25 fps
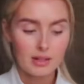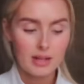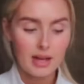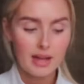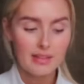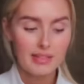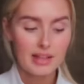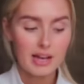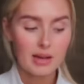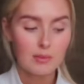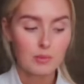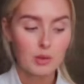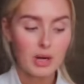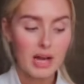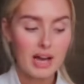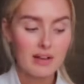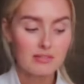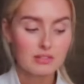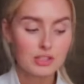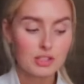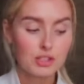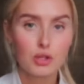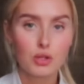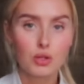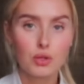I think I'm gonna
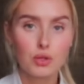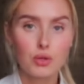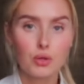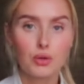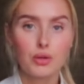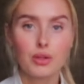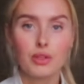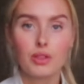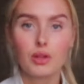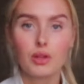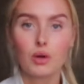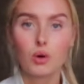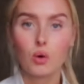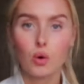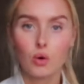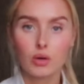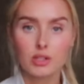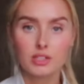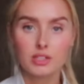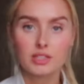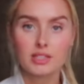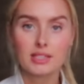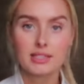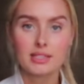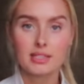have to glue the
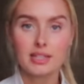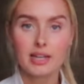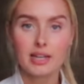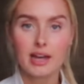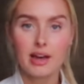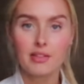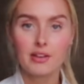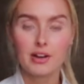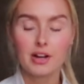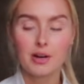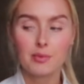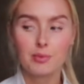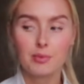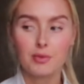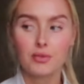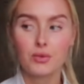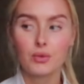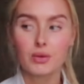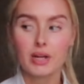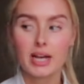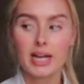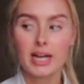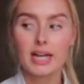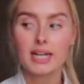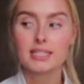corset together
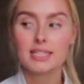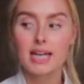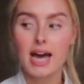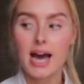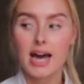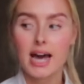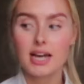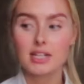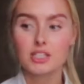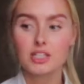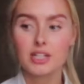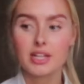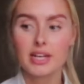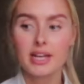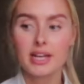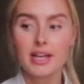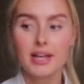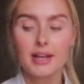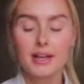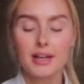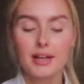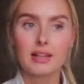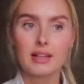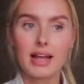before I attach it.